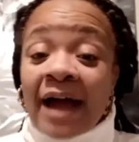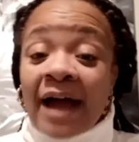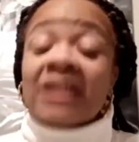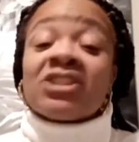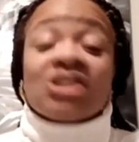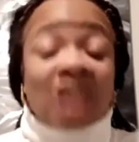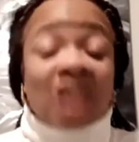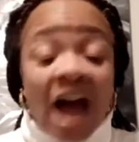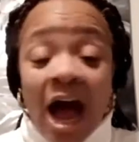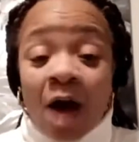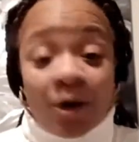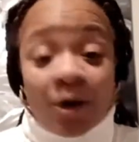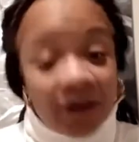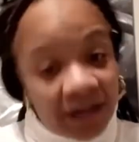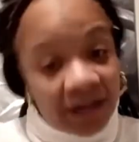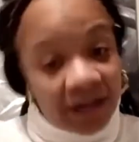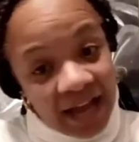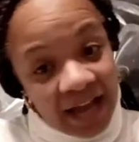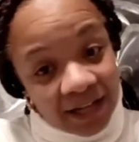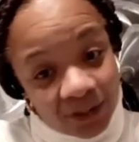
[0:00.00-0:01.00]
a child
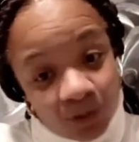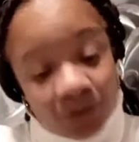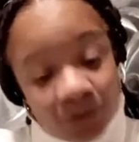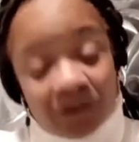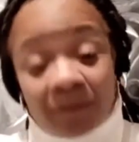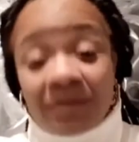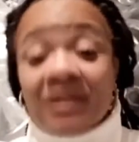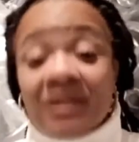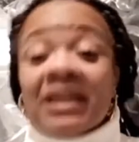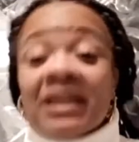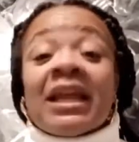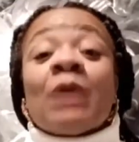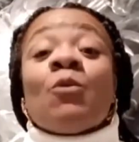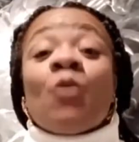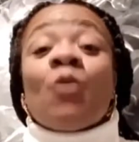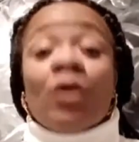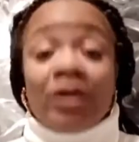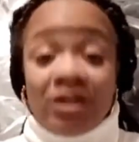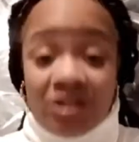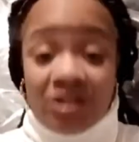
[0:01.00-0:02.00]
cannot do something that they
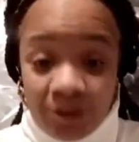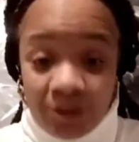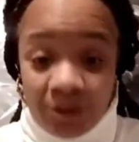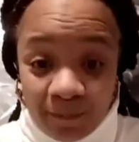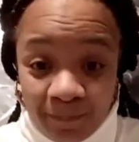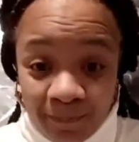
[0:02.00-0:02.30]
want to do.